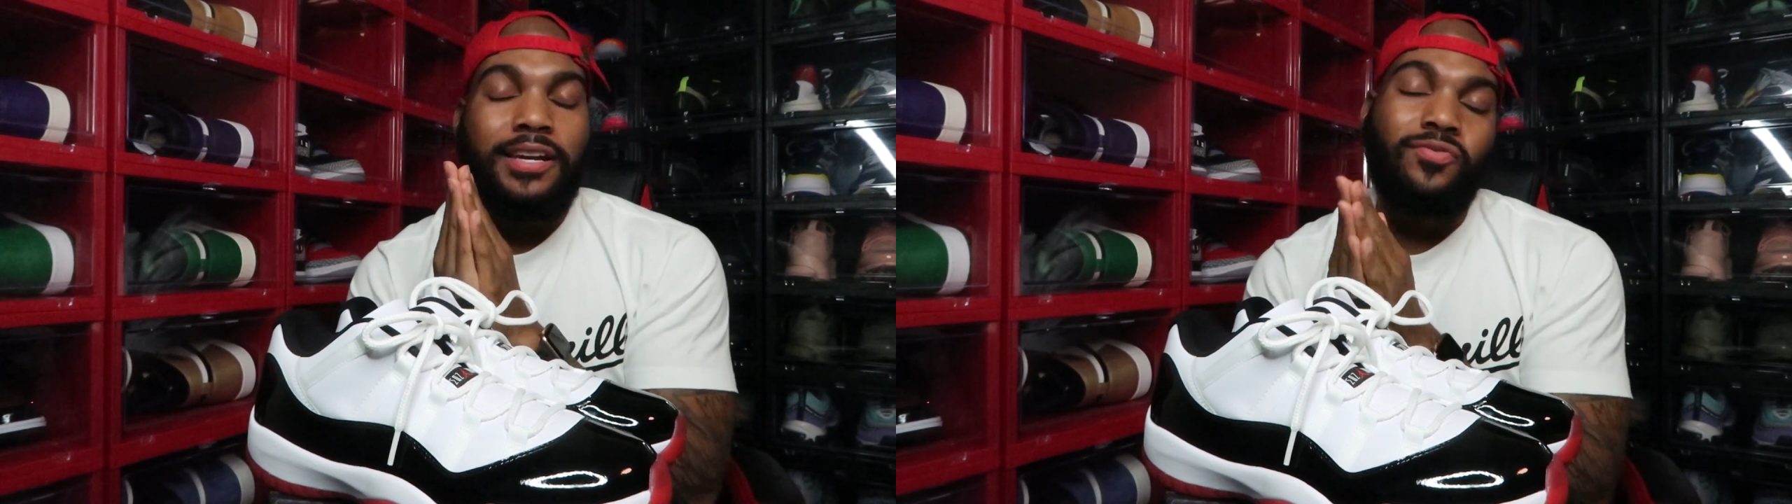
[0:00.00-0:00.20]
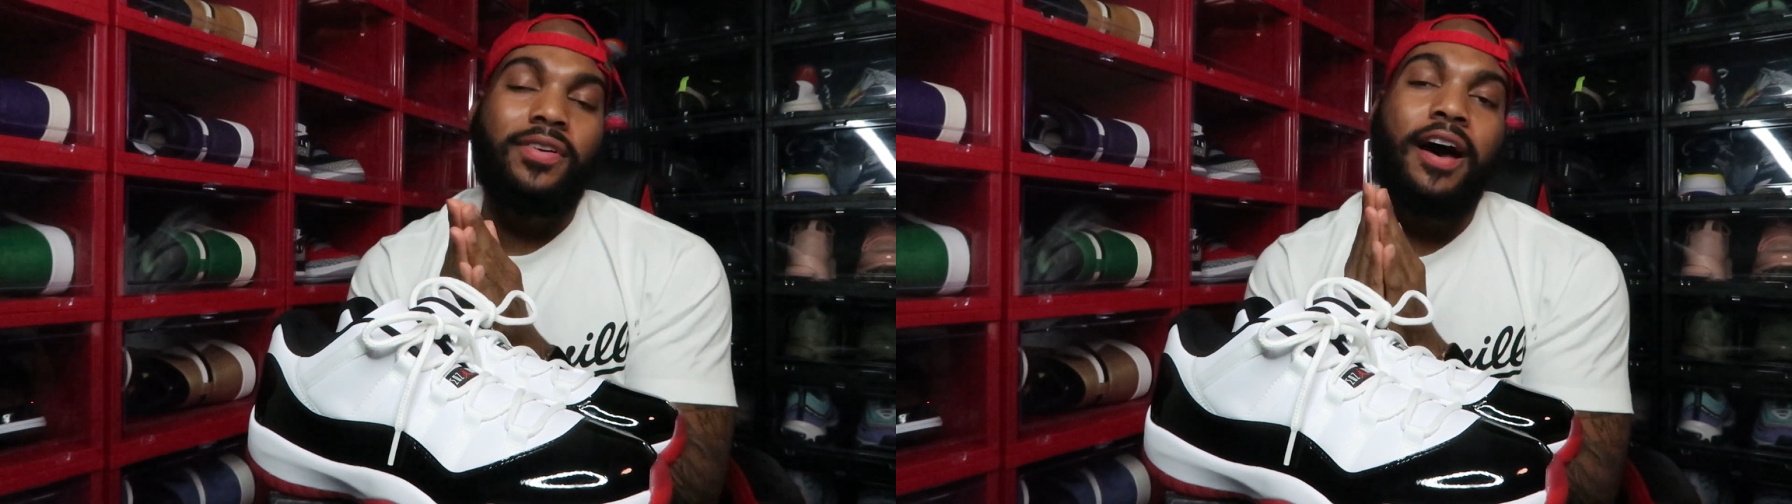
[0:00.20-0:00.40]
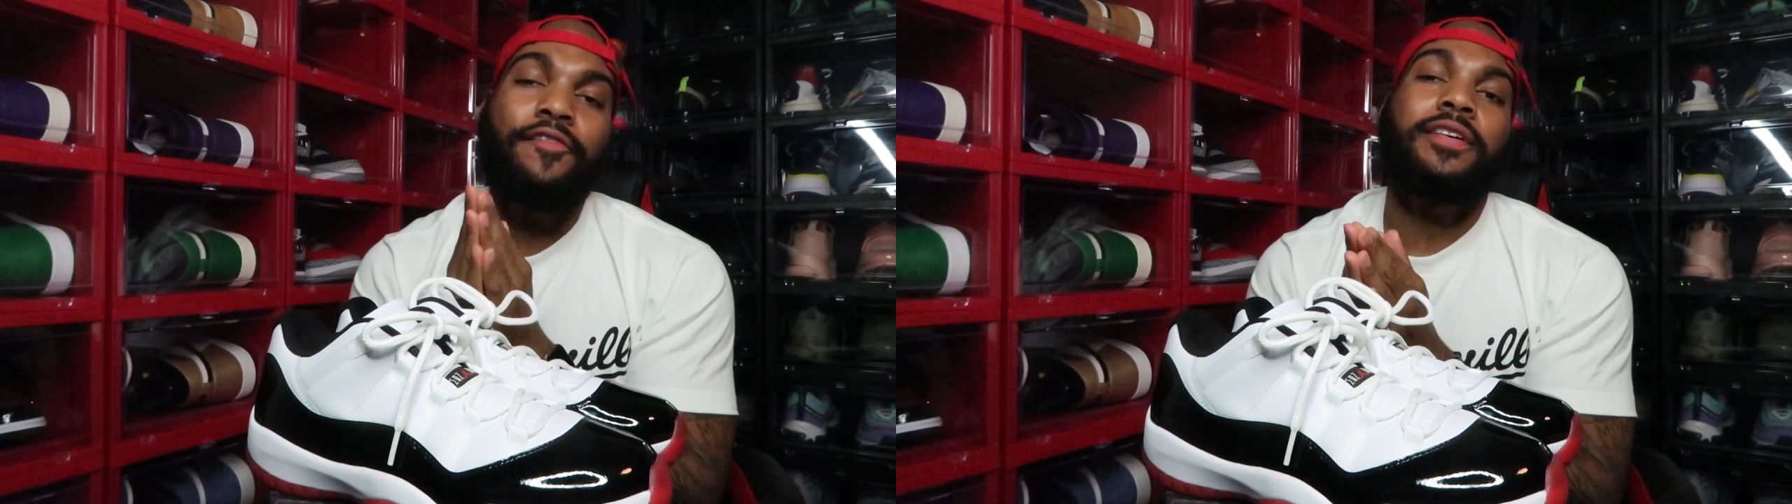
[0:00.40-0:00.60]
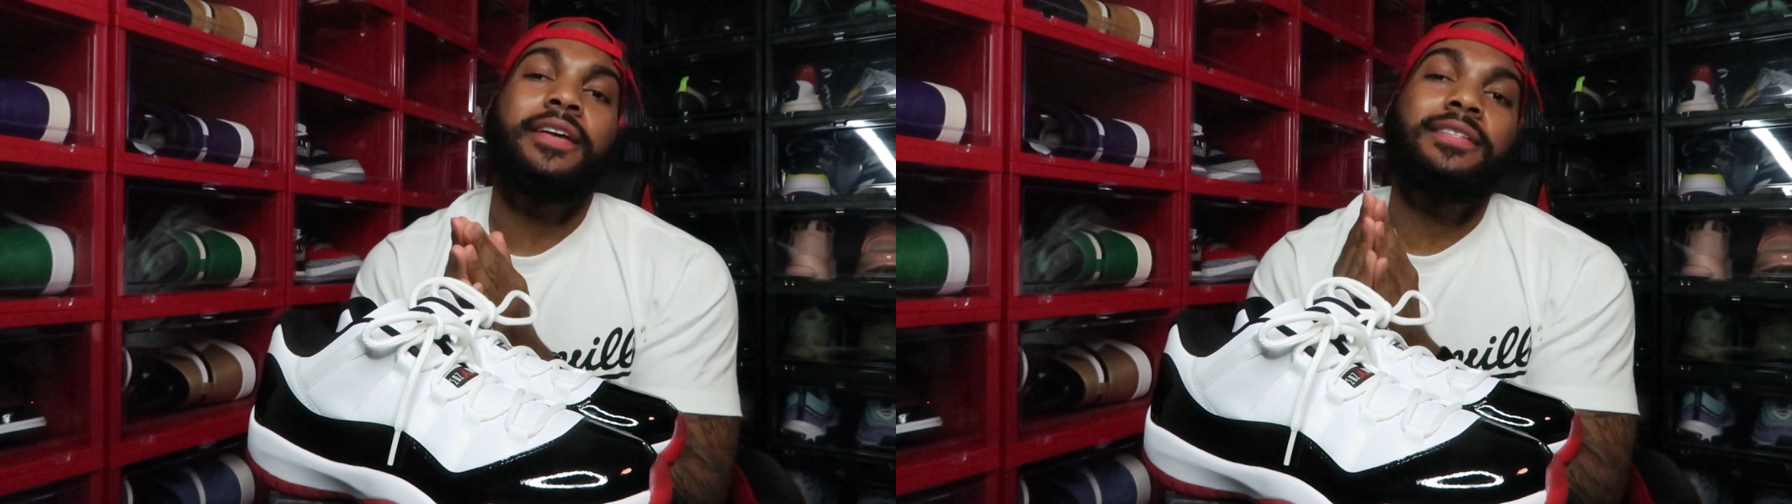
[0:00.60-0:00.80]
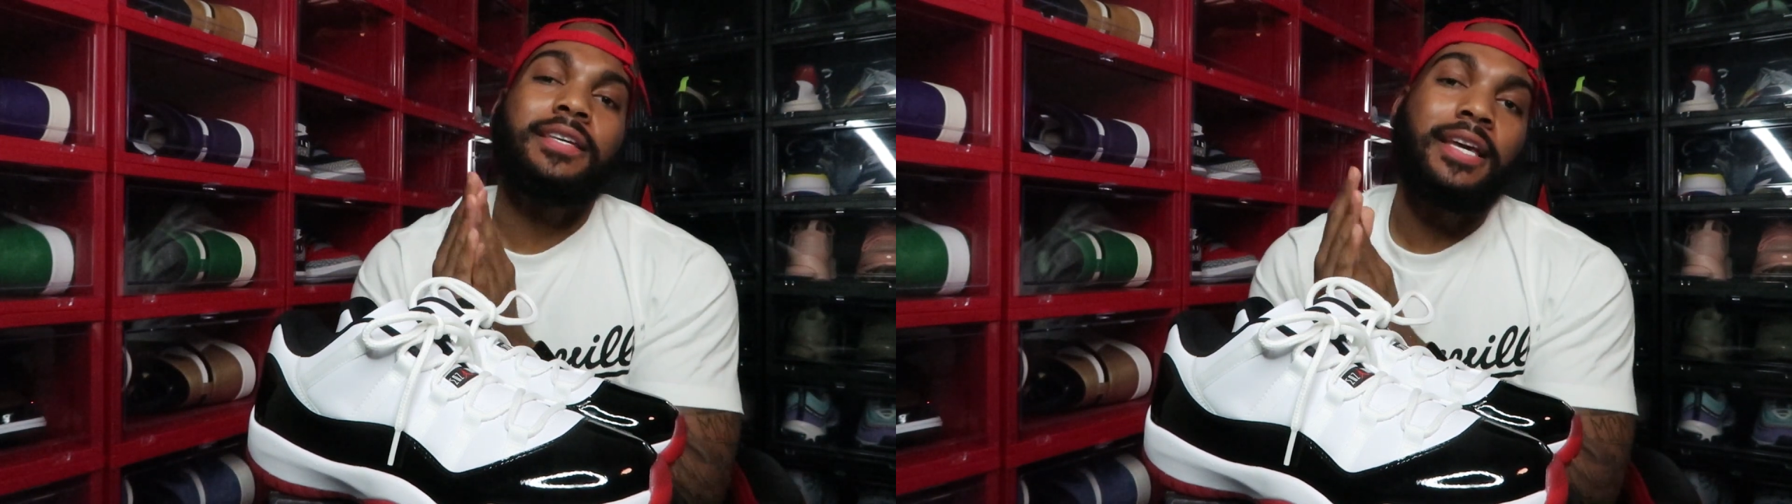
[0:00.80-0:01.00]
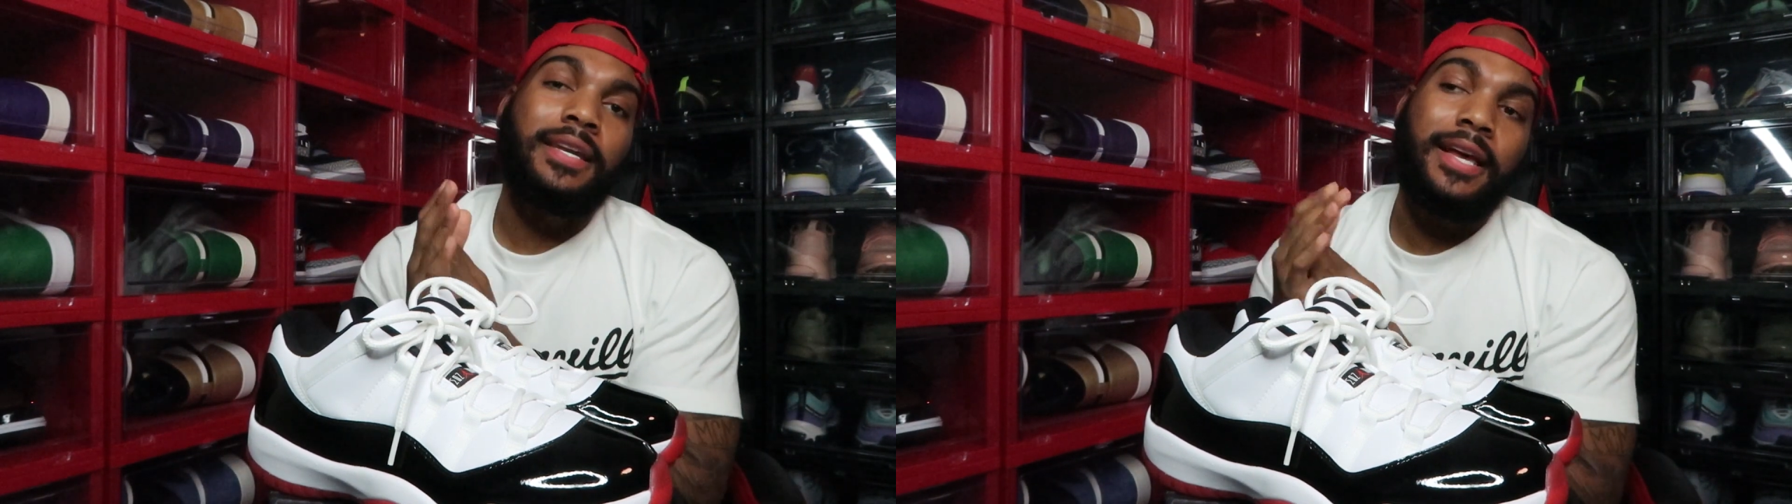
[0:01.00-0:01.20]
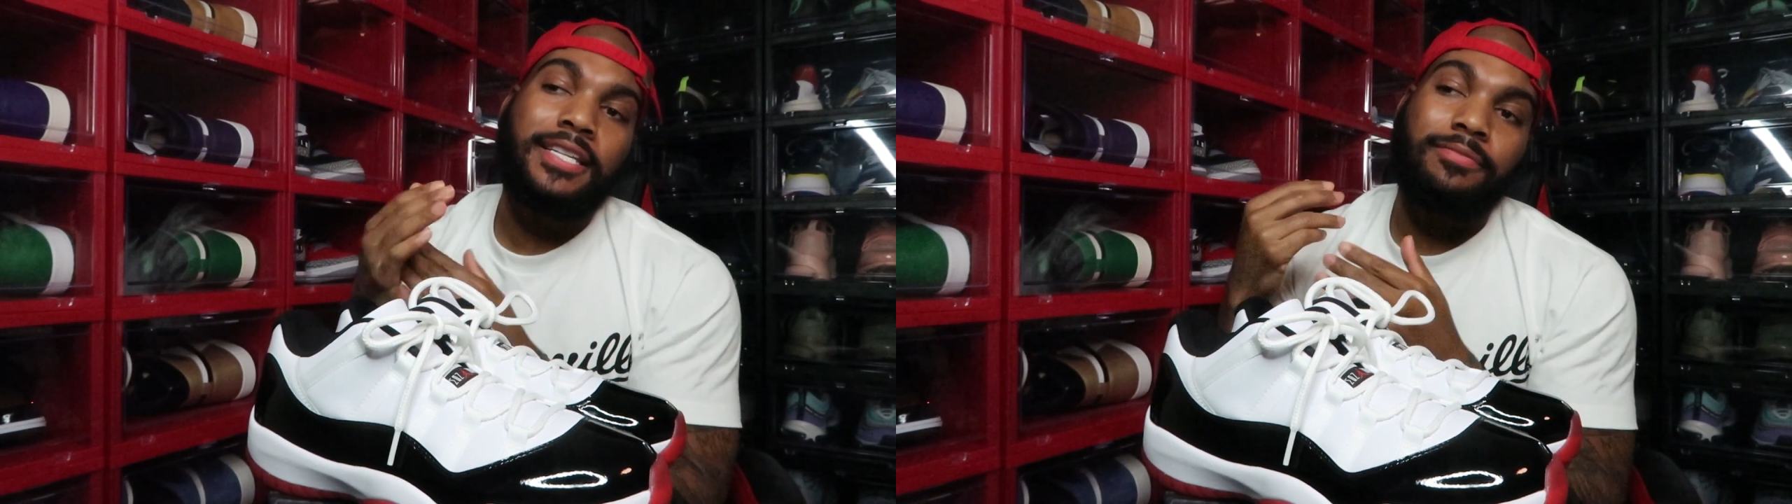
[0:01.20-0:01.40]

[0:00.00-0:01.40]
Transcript: do not forget to hit that